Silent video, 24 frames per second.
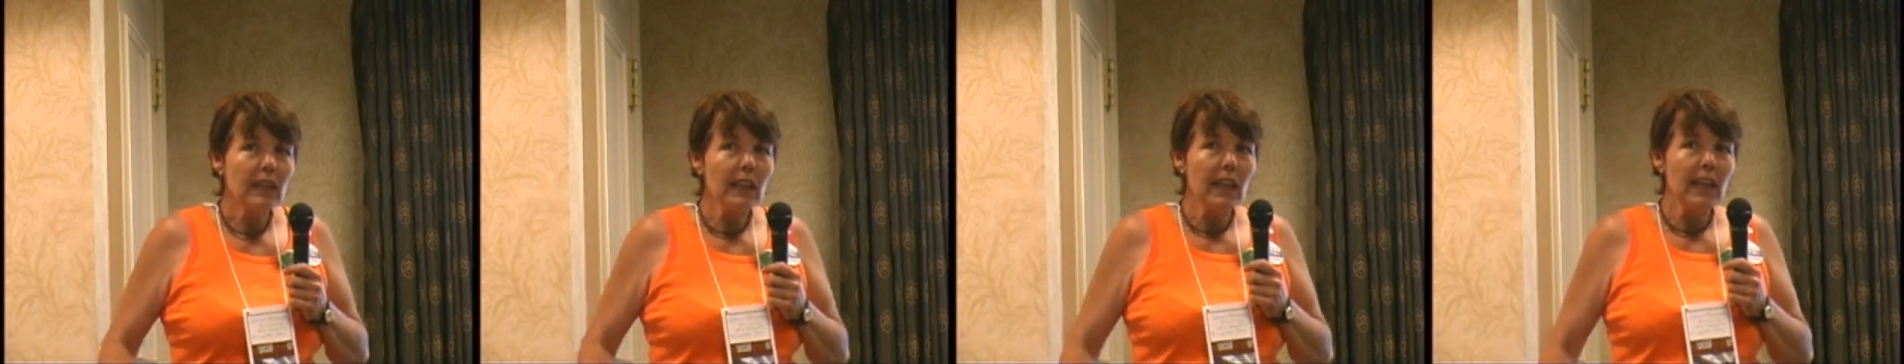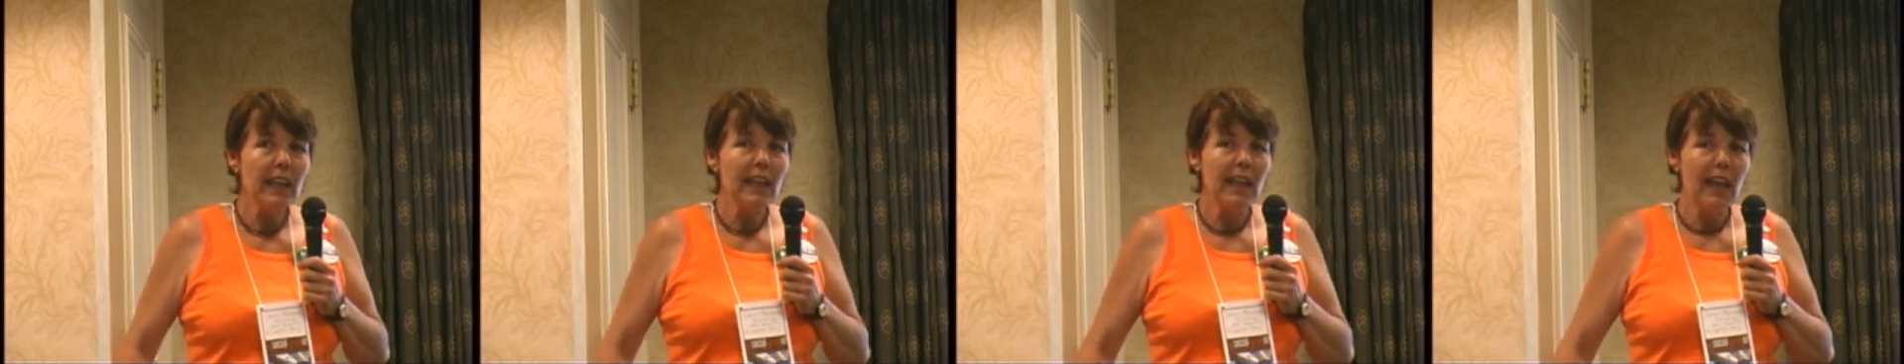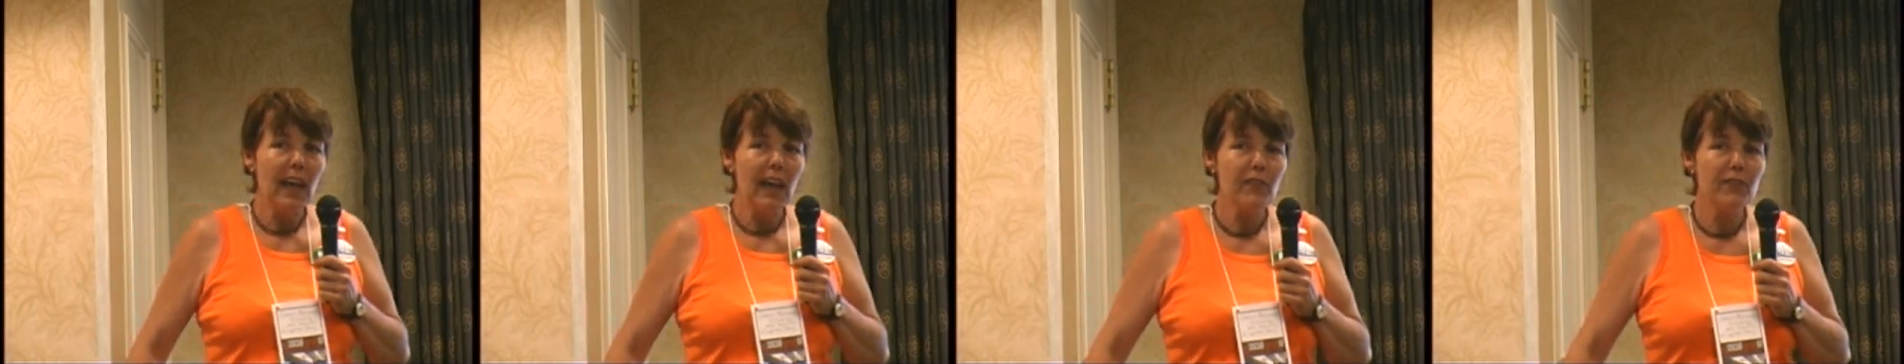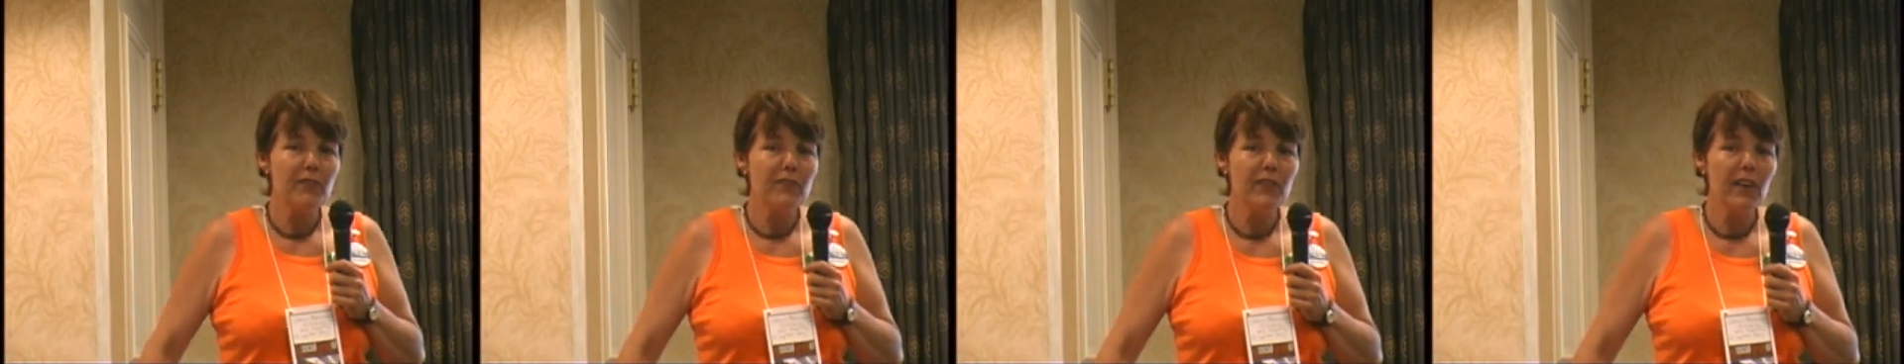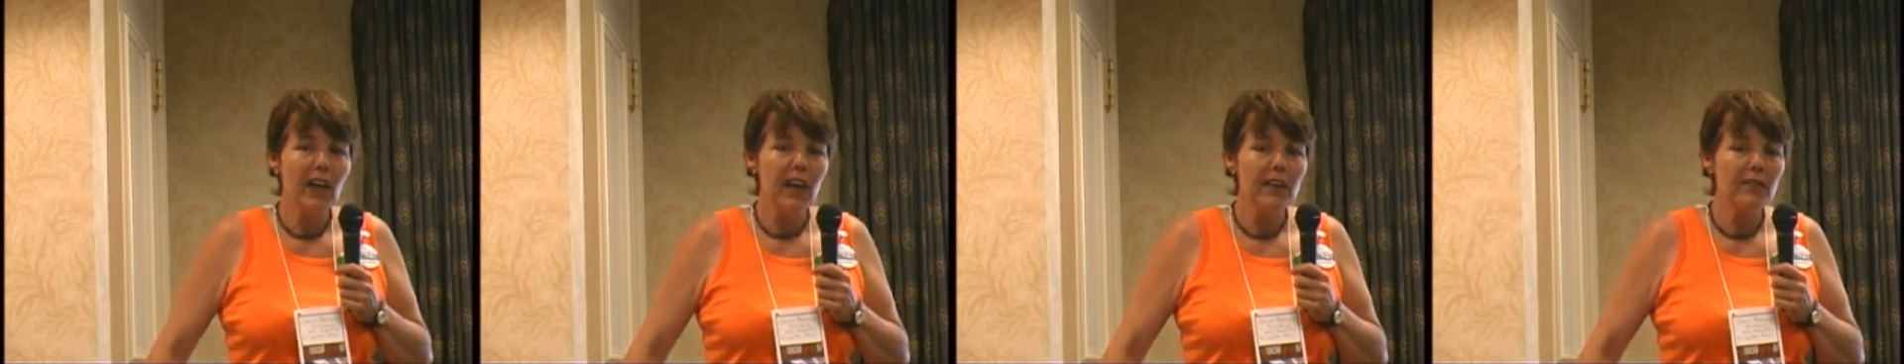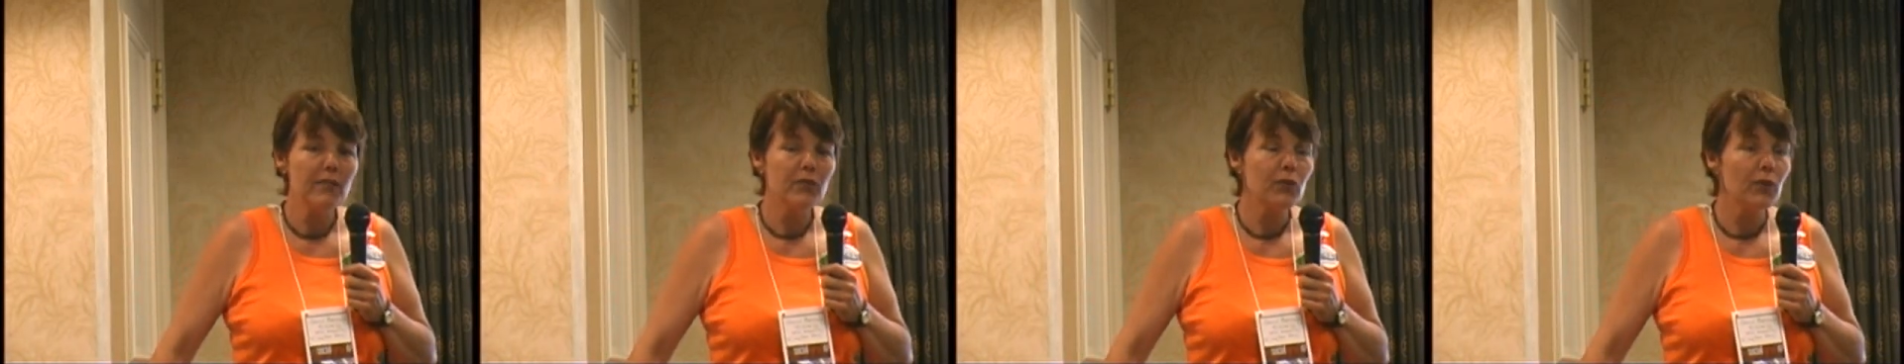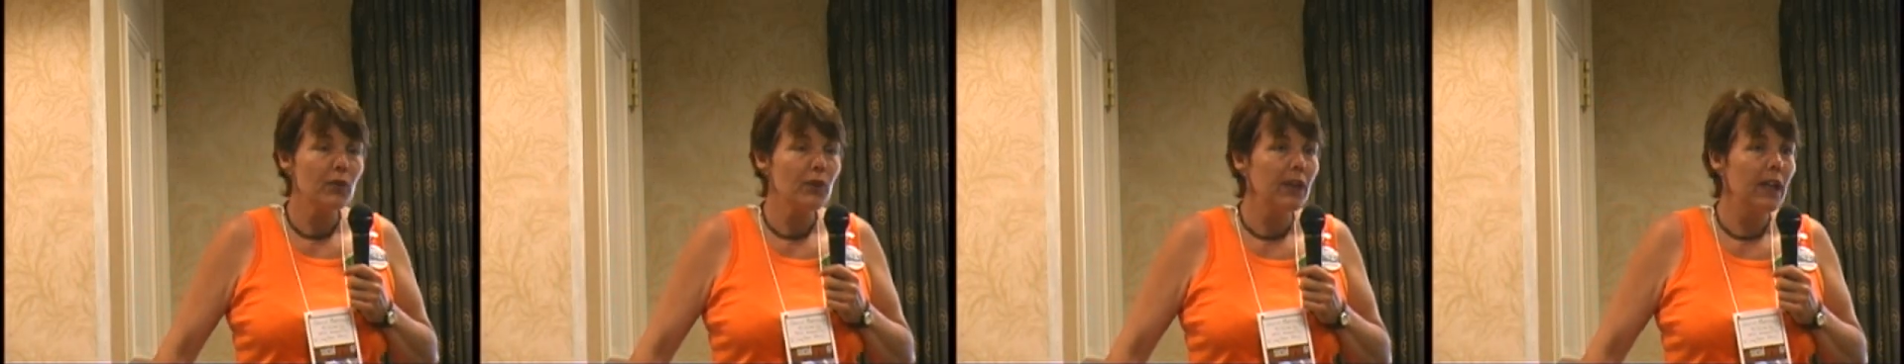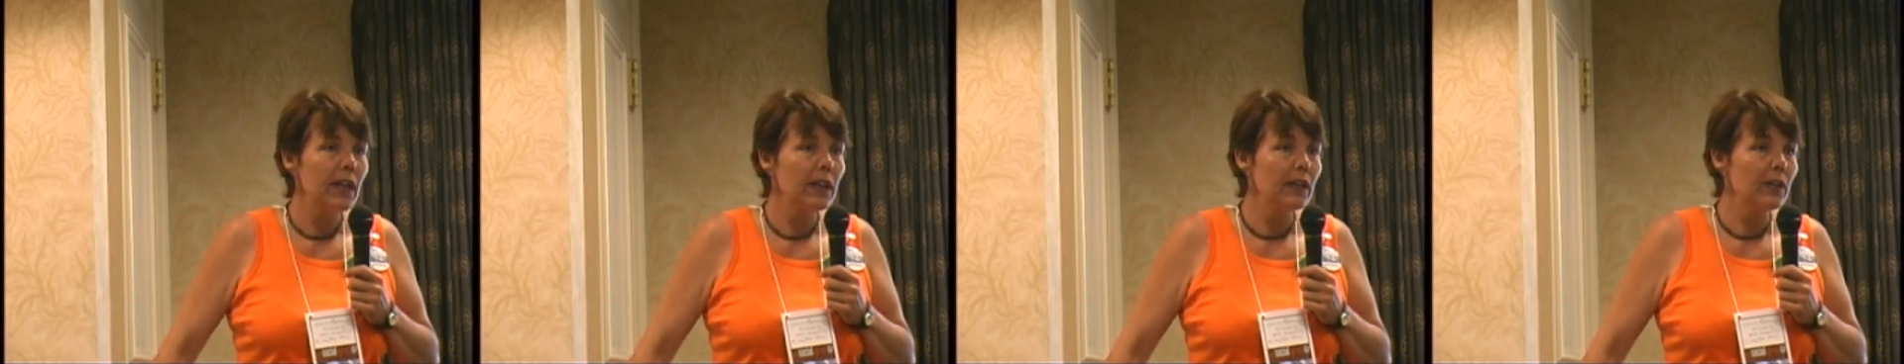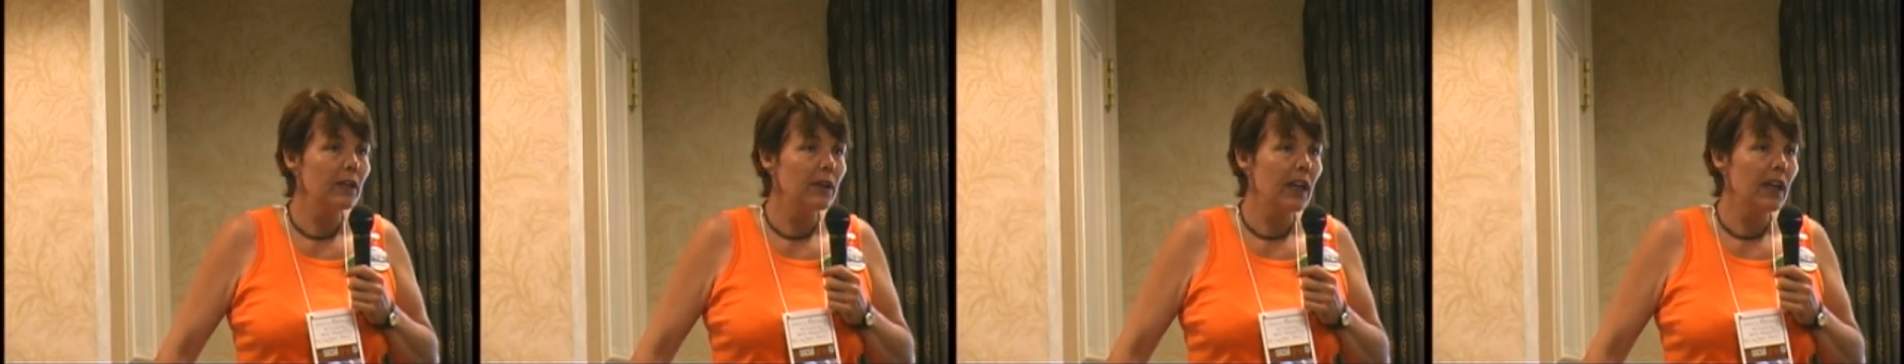an F five tornado